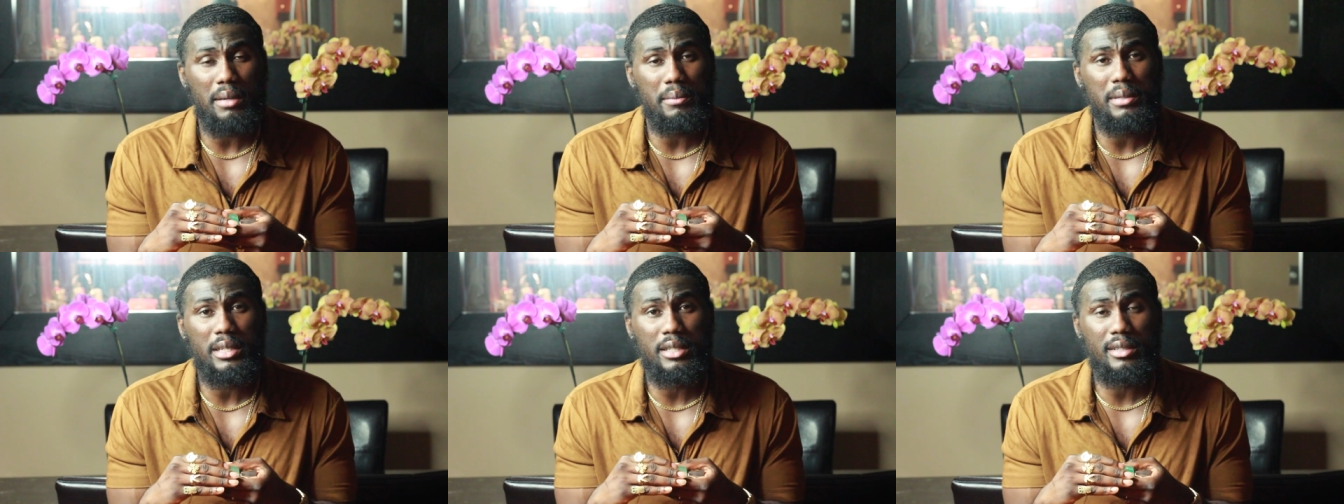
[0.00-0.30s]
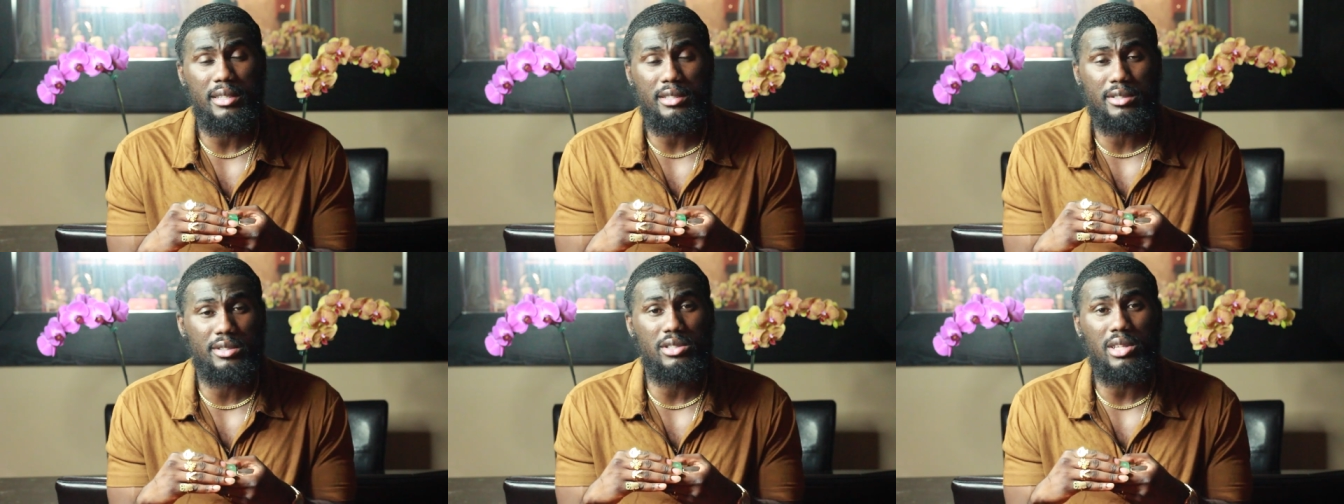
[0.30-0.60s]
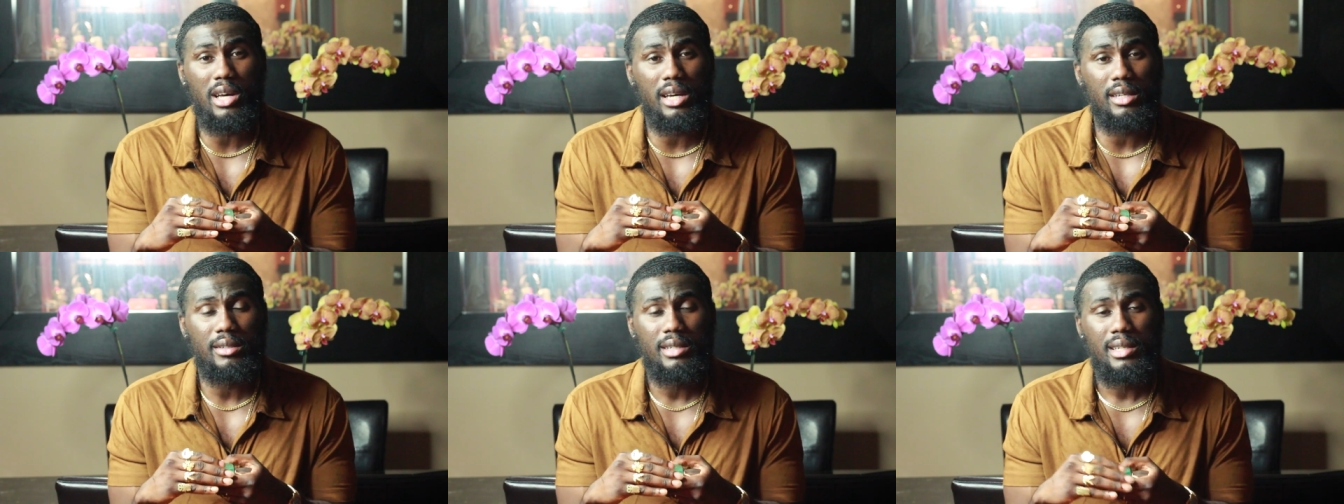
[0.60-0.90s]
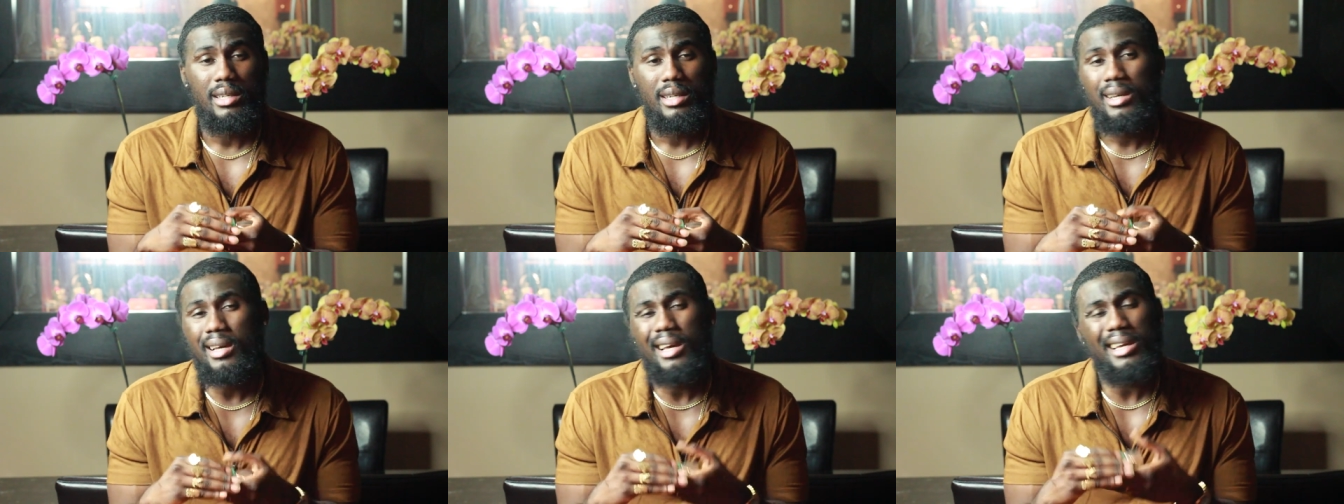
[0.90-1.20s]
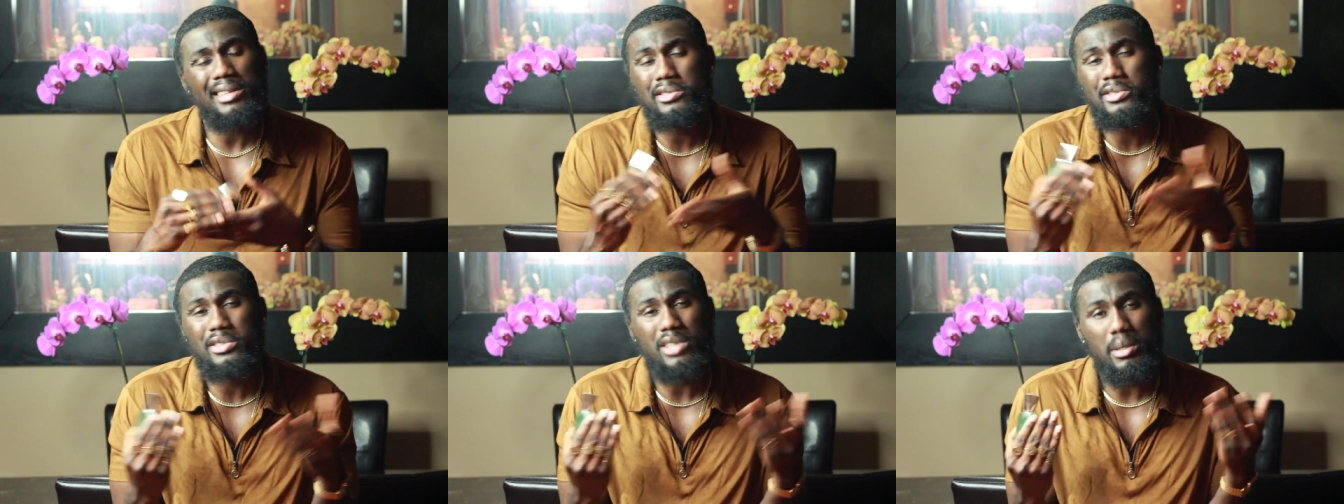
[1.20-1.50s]
I mean, it's not,
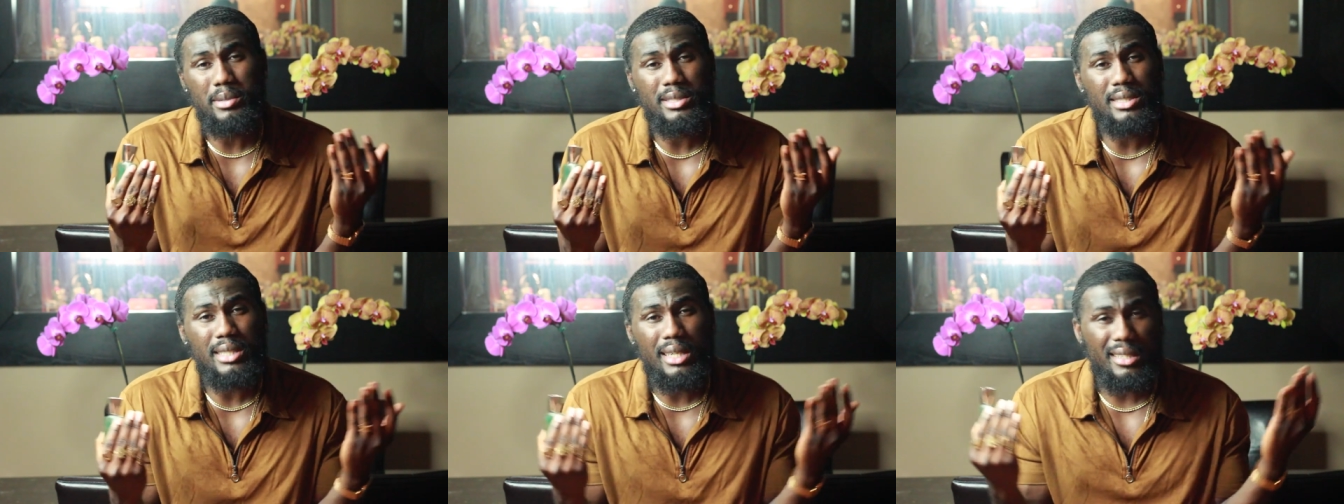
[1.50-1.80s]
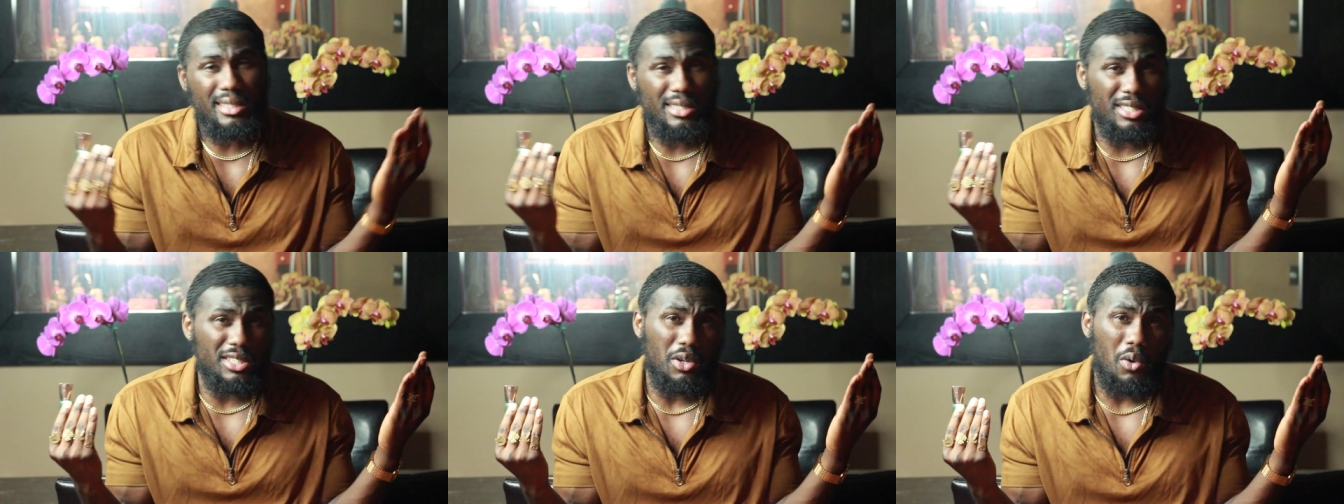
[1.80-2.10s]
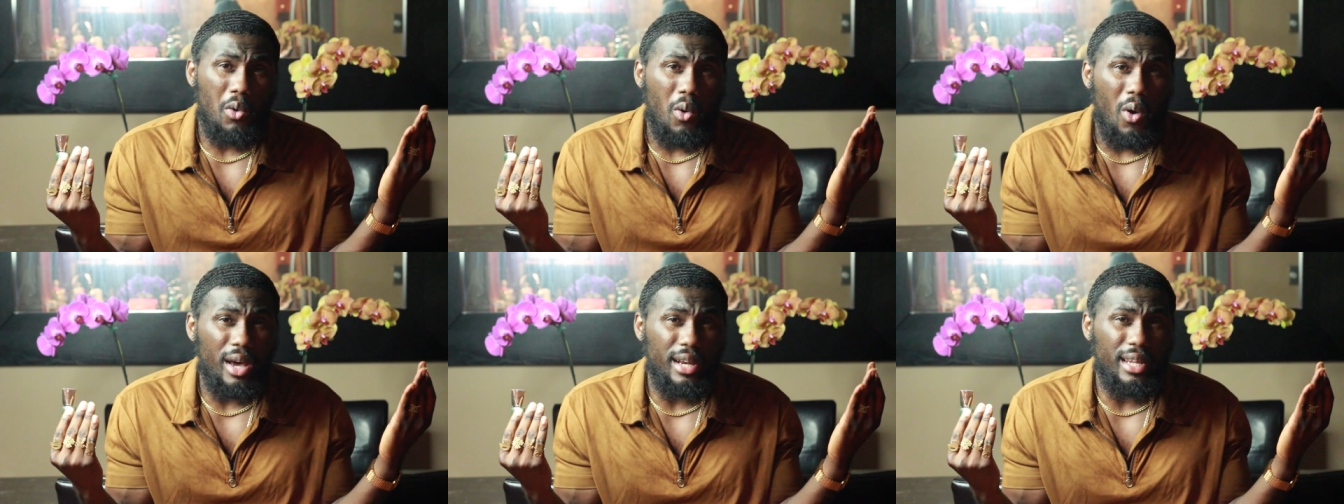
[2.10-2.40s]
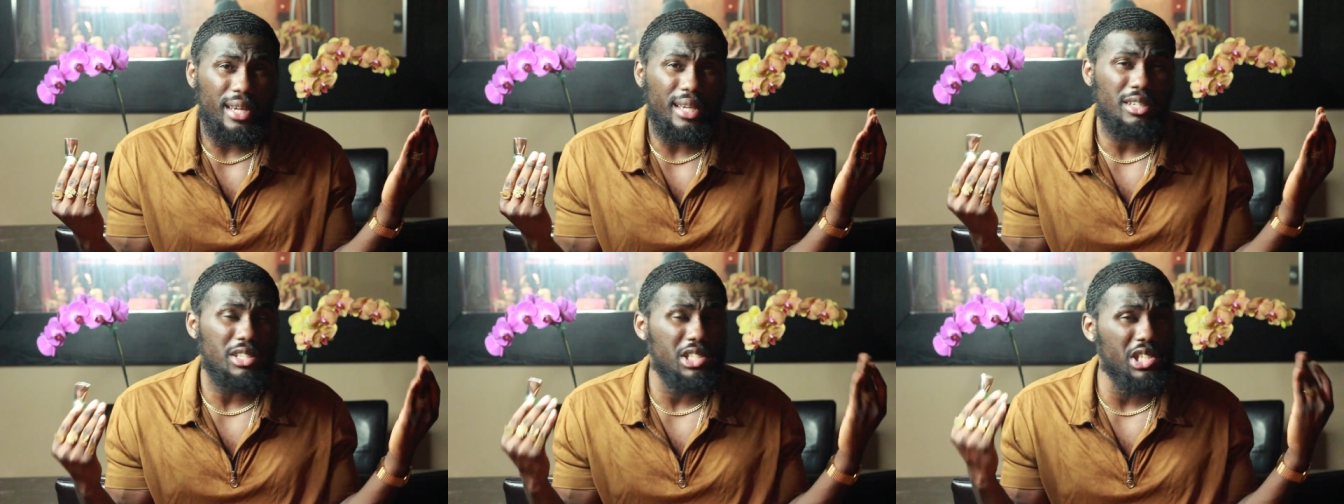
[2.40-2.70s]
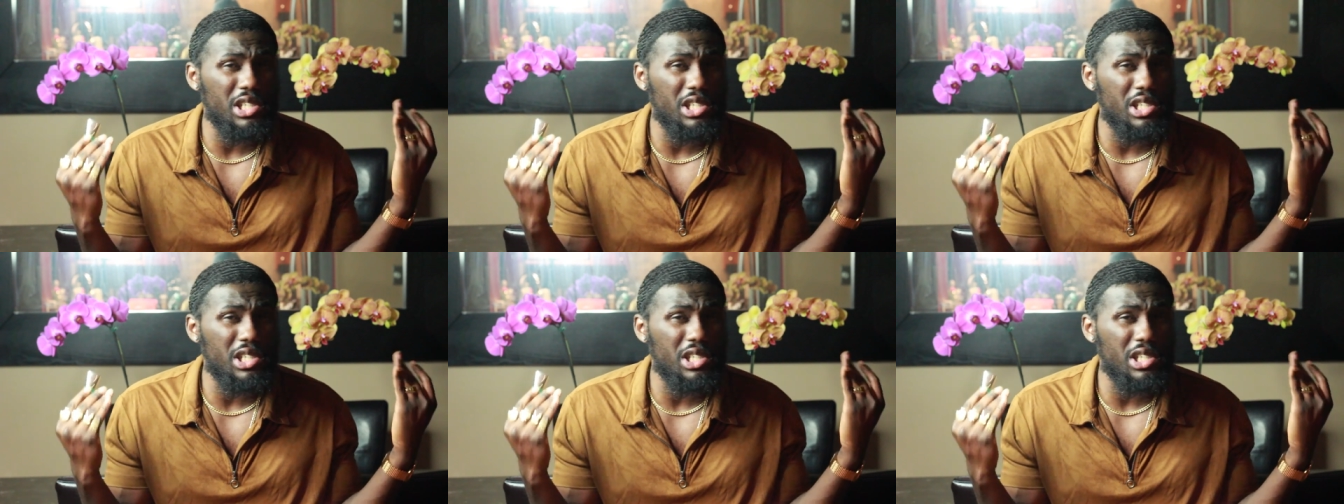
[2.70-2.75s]
it's a summer scent, it's an aquatic,